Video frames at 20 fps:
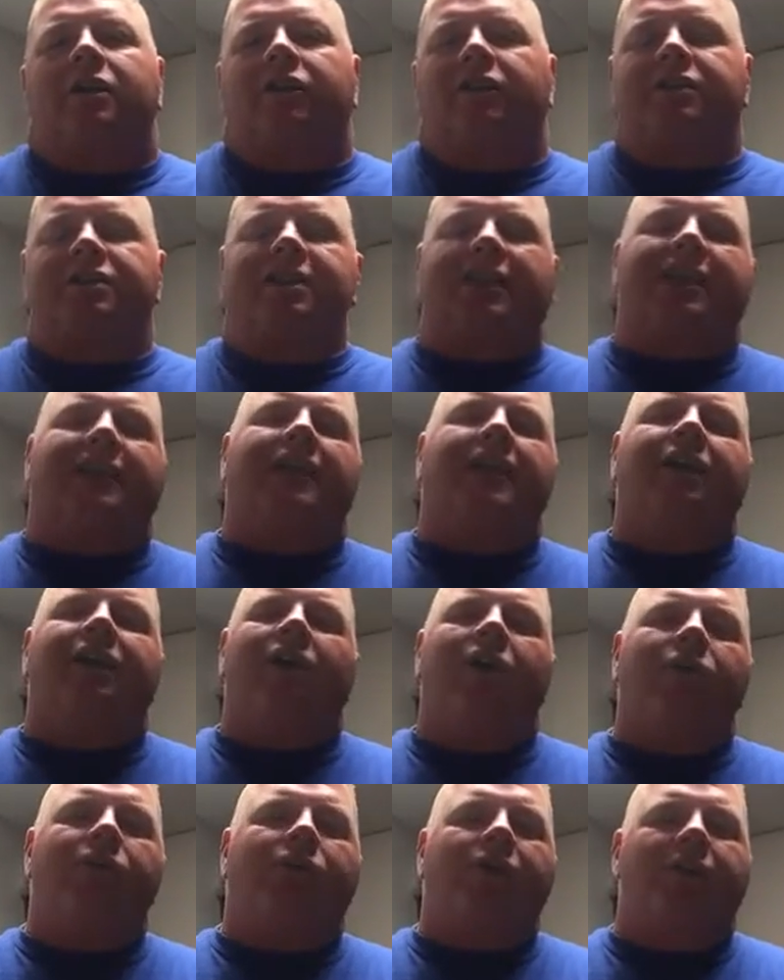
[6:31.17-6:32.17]
there's an
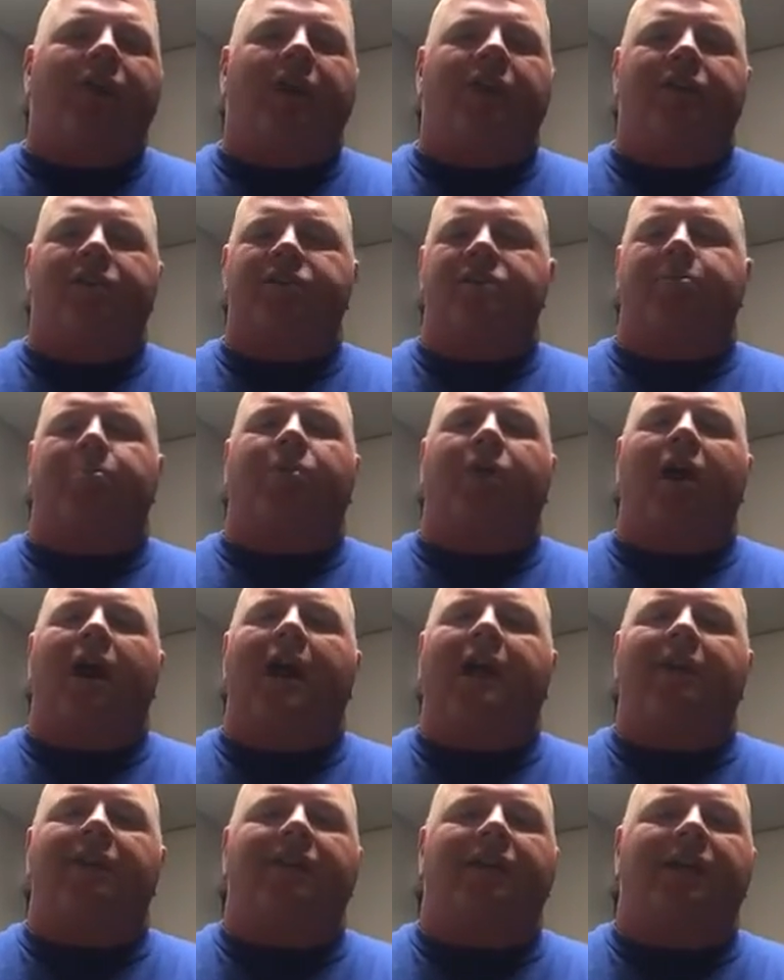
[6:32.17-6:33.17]
ego thing, there's a
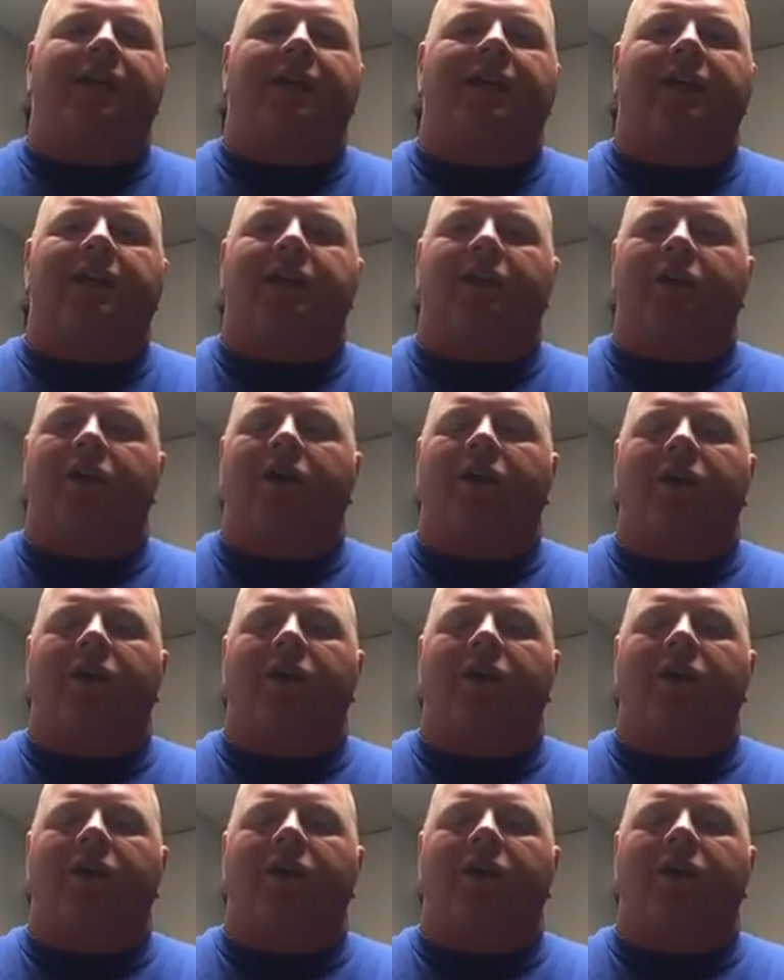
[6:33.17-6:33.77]
pride thing,